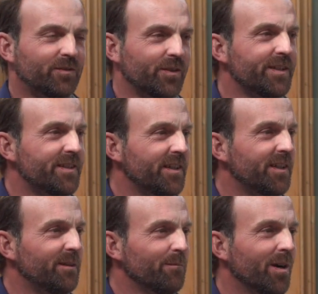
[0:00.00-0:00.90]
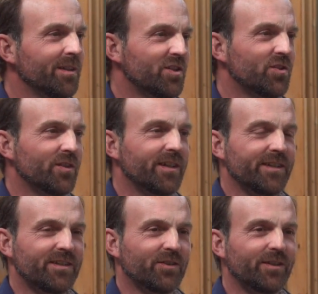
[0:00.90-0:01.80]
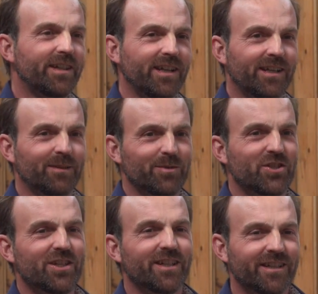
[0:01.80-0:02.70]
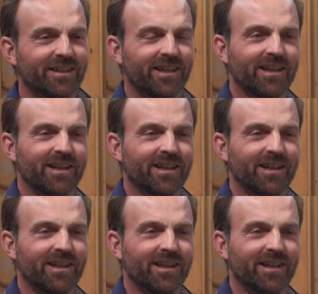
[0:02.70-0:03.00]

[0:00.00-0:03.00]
greasy, monstrous, creaking machine